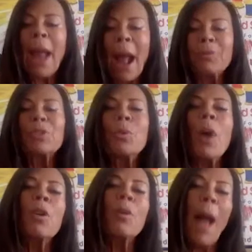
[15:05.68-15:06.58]
have to do
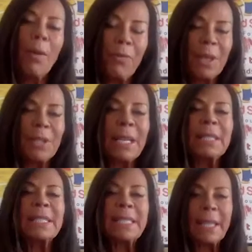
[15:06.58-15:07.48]
a crowdfunding
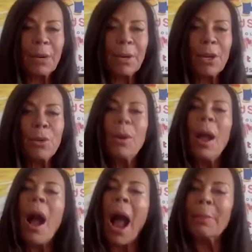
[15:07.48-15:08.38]
scenario.
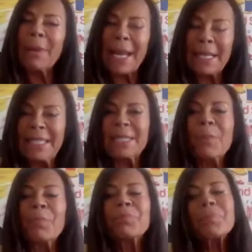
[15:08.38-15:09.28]
I'm getting
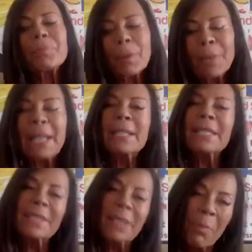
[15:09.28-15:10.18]
some
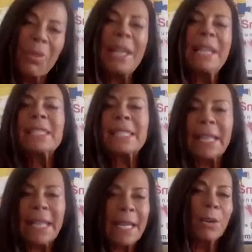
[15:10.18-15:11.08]
things
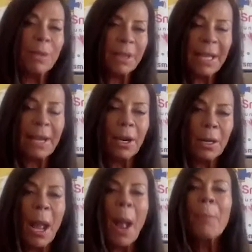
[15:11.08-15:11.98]
here and
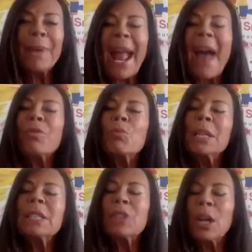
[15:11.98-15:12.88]
there, but I haven't
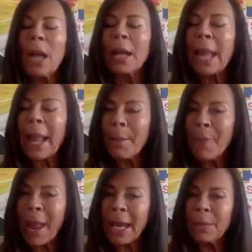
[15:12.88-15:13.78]
really done a
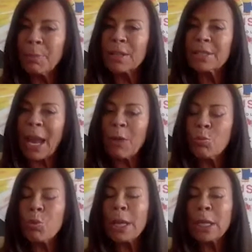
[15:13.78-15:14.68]
campaign because I
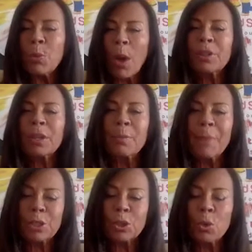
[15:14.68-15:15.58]
really wanted to
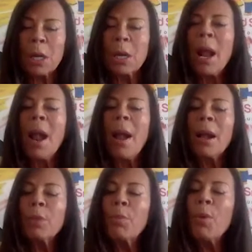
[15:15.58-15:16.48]
make sure
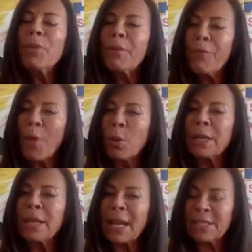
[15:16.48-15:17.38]
moving forward
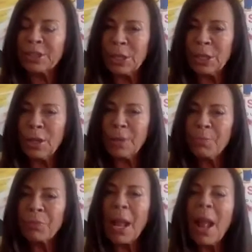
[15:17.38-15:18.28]
next year
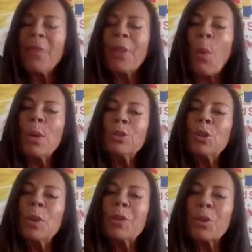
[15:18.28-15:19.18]
that we
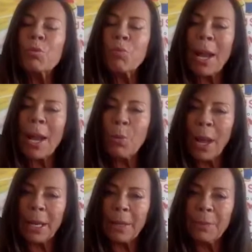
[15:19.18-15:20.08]
do it the right way.